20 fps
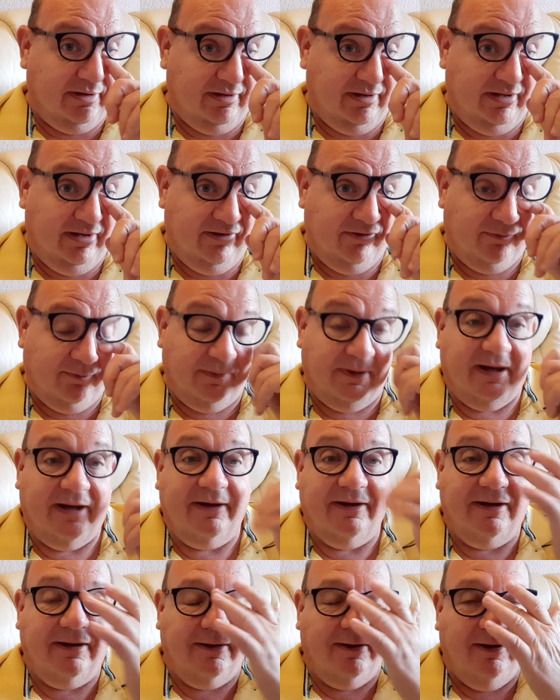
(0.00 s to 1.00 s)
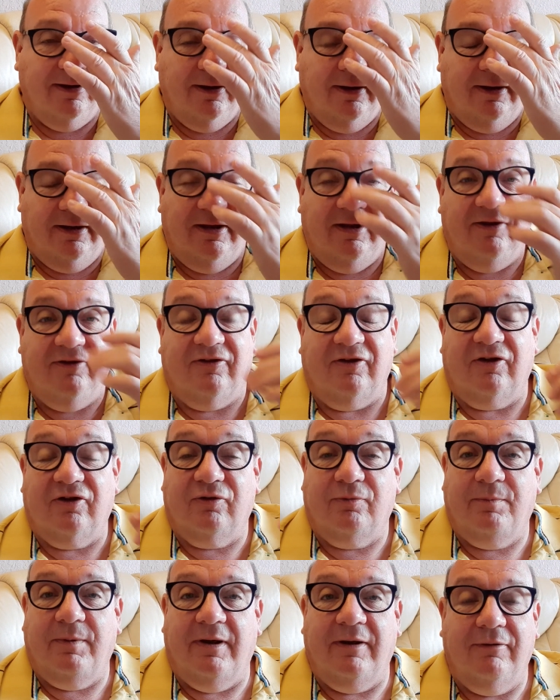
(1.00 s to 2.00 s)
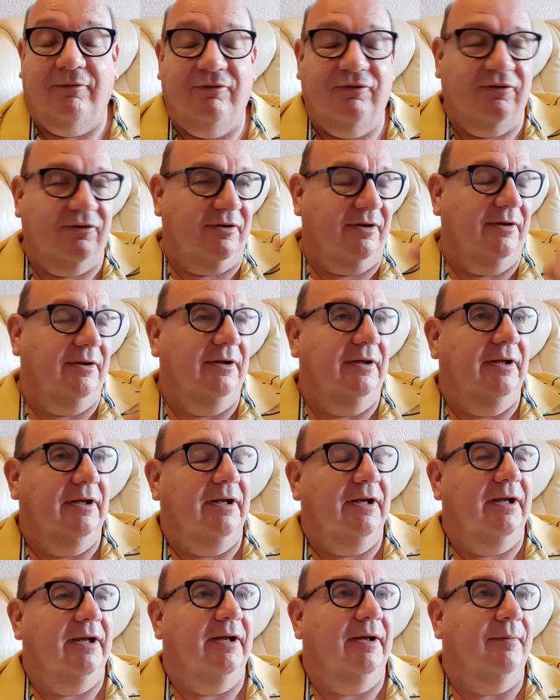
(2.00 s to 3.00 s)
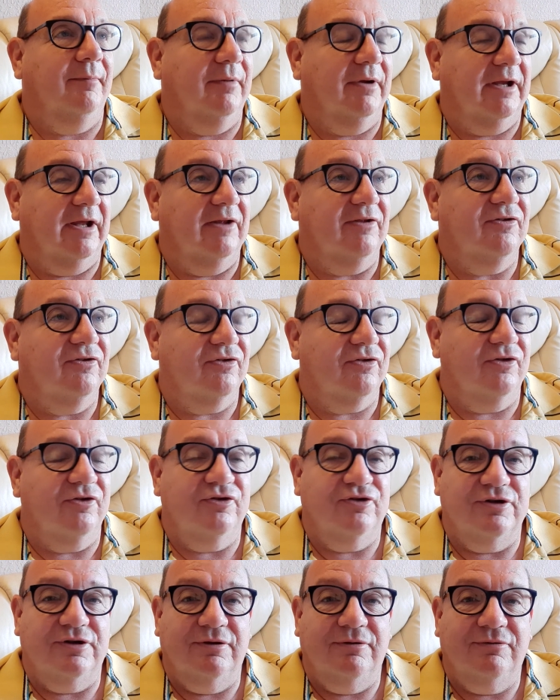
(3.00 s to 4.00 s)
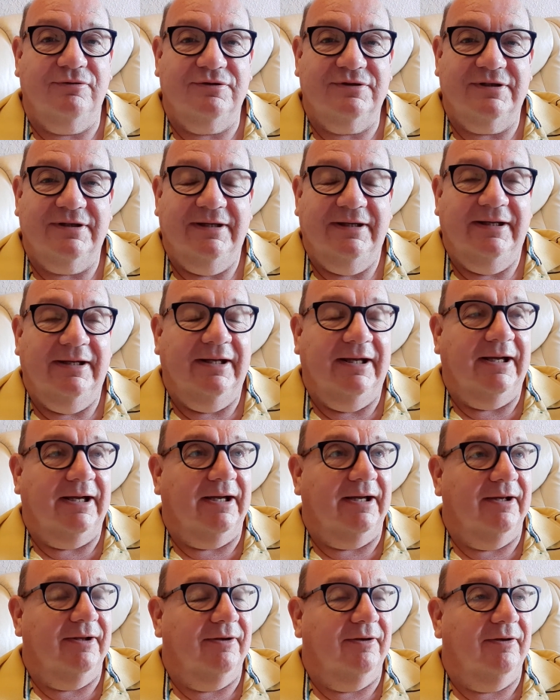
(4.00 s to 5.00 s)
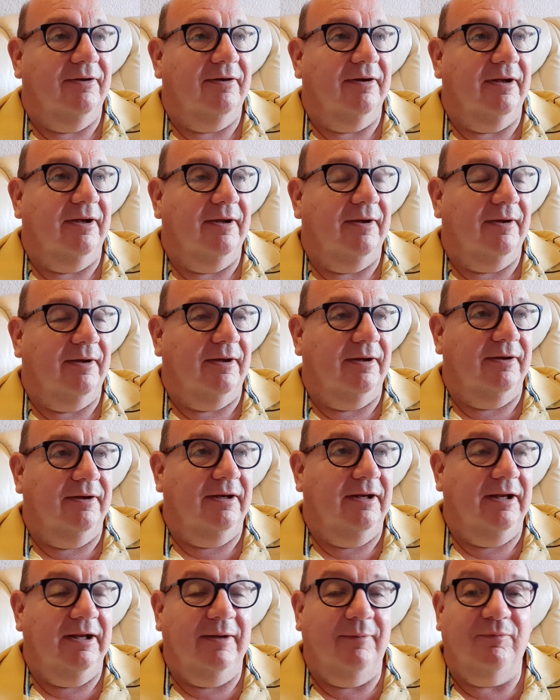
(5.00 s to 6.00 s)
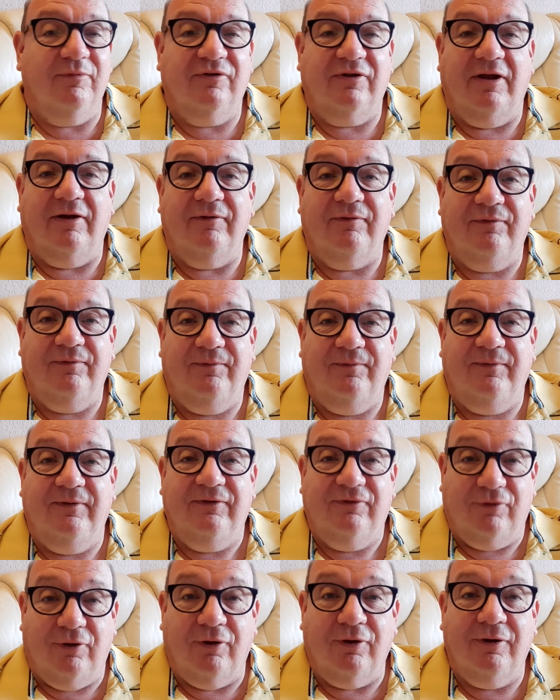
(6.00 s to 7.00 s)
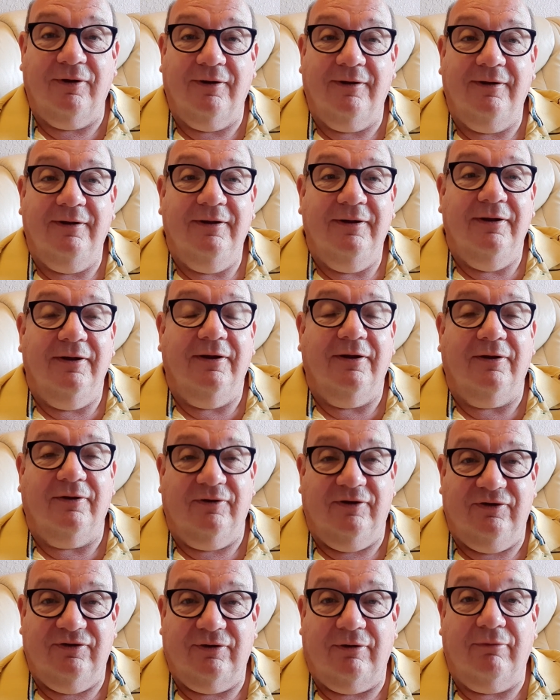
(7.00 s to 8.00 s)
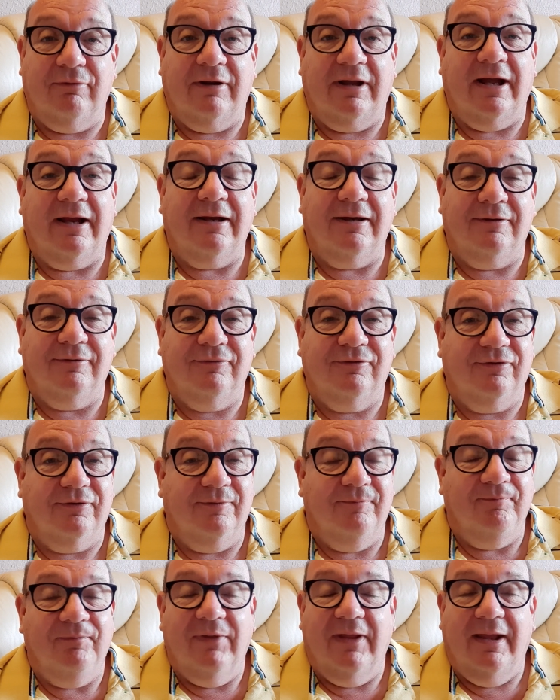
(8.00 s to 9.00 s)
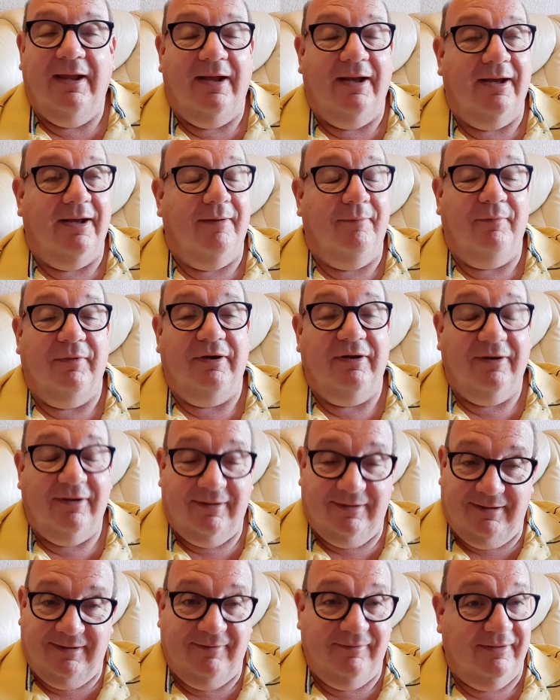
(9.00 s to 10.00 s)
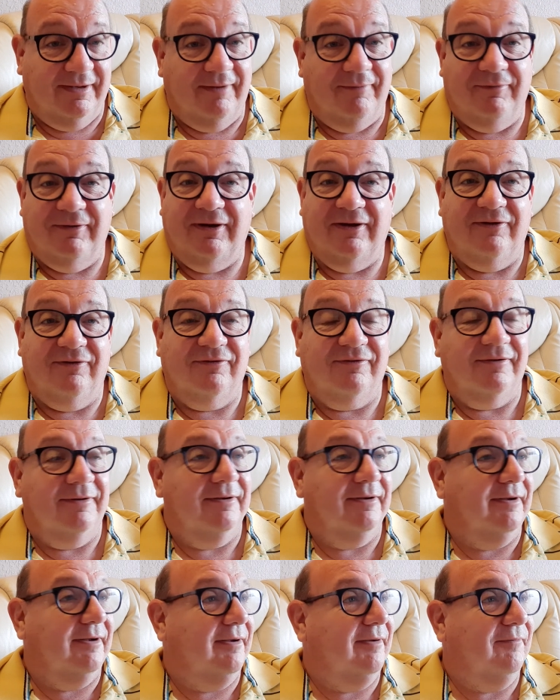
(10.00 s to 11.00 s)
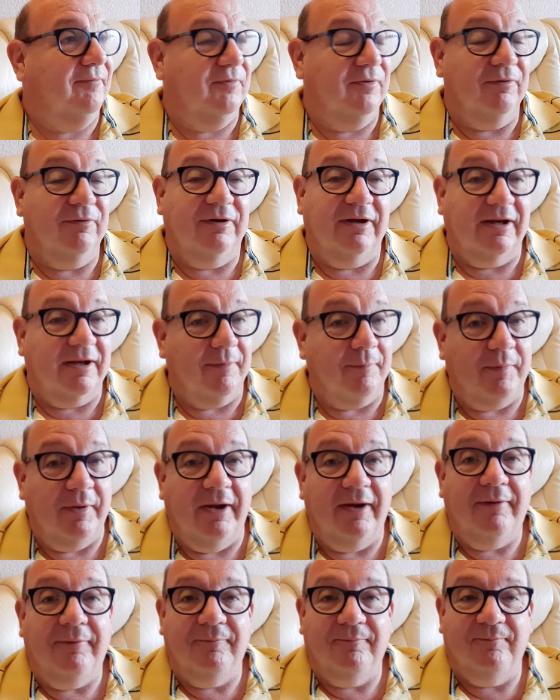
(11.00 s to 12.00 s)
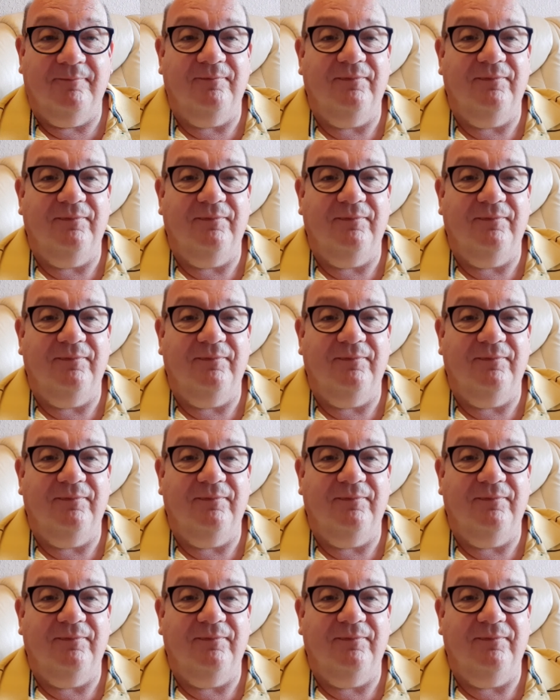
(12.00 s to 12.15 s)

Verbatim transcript: and his planning is exposed um, against the Jews, and uh, and he himself is hung on his own gallows. I mean, there there it is. If you dig a pit,